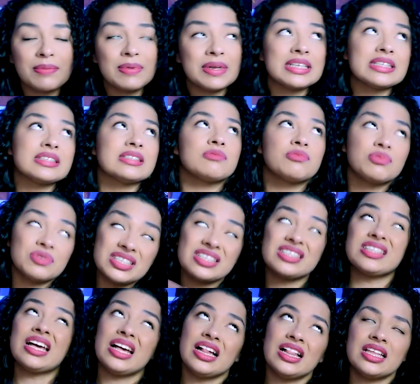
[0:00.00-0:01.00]
I mean,
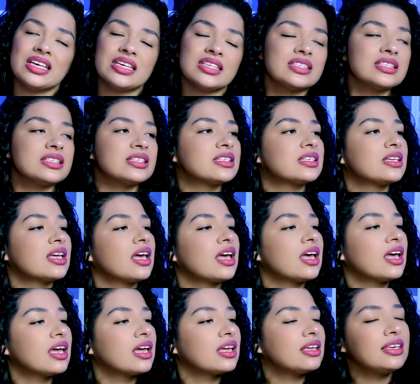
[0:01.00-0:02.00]
resell it?
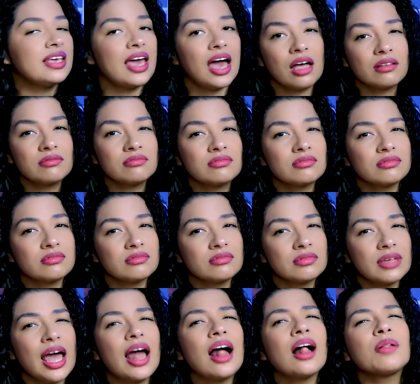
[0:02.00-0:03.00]
Yeah,
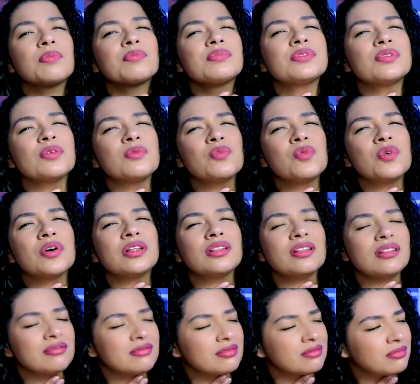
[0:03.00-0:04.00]
help
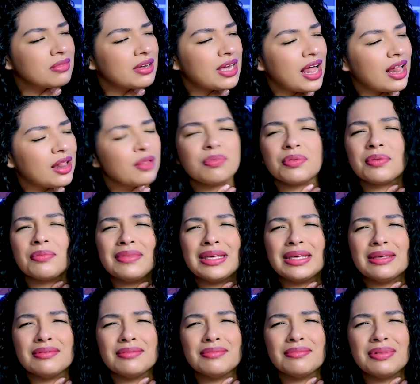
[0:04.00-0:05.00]
someone. Help me,
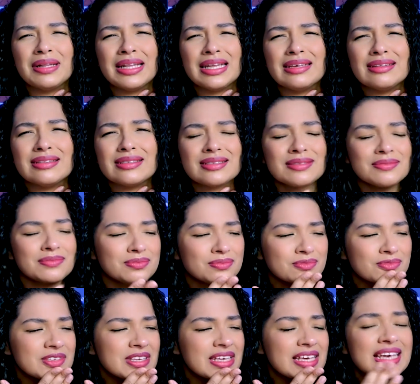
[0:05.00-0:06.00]
please.
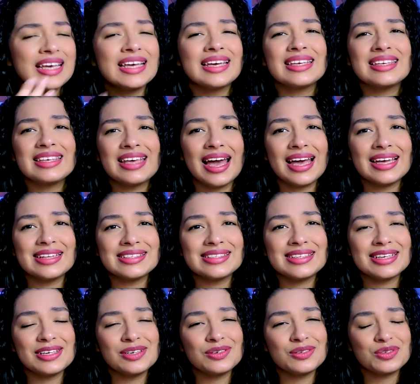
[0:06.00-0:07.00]
Guys,
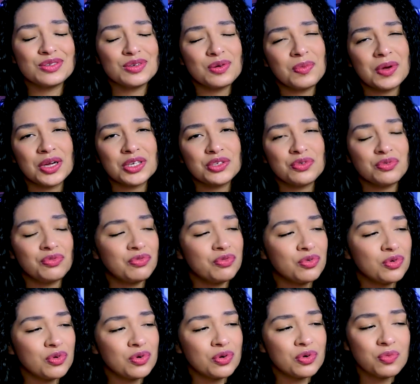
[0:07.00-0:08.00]
thank you so much
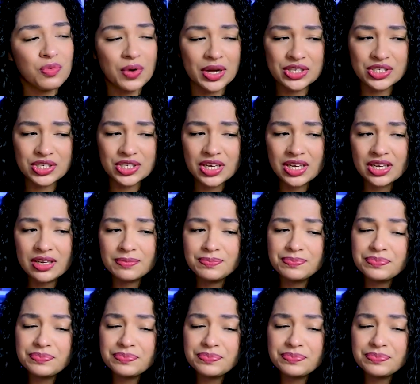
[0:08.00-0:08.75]
for watching.